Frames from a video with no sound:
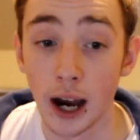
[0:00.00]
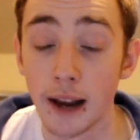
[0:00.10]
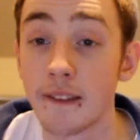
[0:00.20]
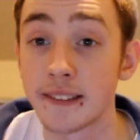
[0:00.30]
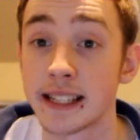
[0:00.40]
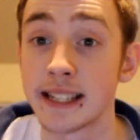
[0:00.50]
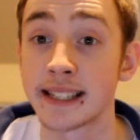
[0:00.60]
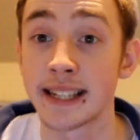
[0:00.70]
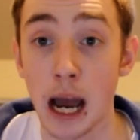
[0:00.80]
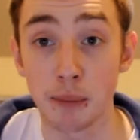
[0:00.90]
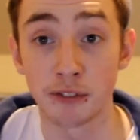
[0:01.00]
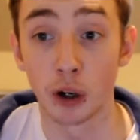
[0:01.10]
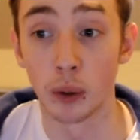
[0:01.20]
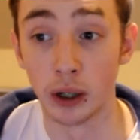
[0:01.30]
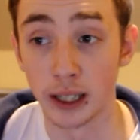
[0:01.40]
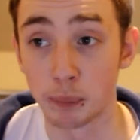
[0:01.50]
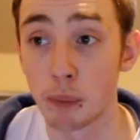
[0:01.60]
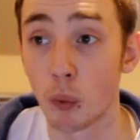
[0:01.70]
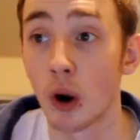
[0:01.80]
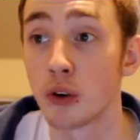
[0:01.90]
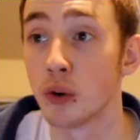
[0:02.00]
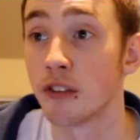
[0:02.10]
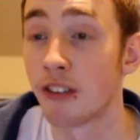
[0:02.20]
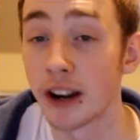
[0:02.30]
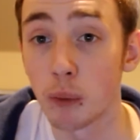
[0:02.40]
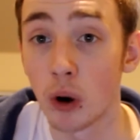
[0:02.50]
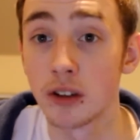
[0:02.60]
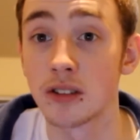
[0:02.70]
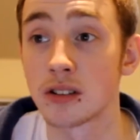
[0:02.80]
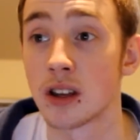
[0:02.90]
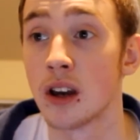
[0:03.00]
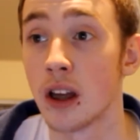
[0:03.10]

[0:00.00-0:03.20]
And this did happen for a while. Like, people were doing funny ones.